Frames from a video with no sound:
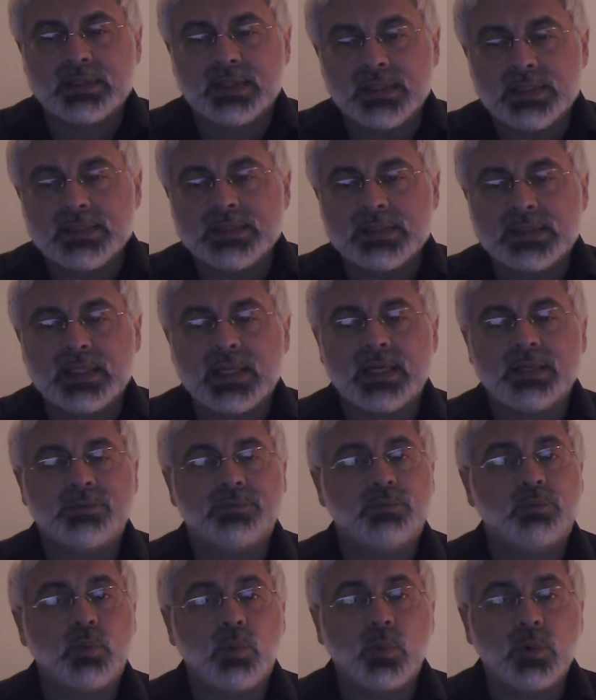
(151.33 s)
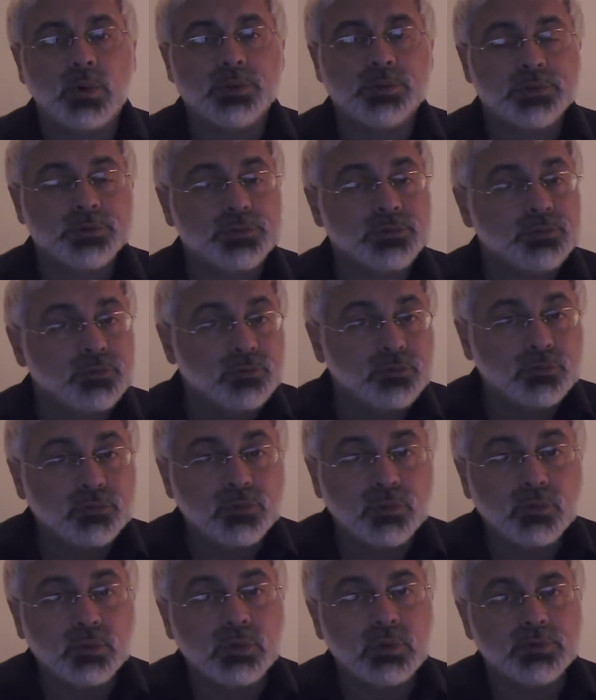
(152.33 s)
his life was
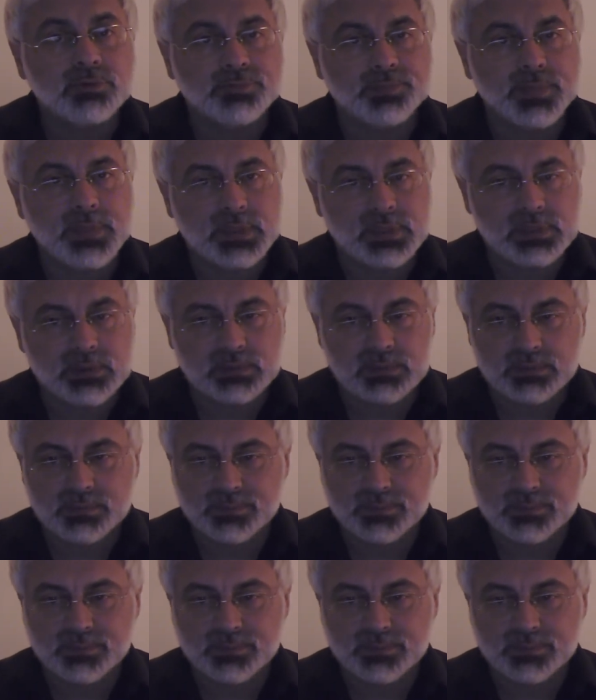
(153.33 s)
full of meaning.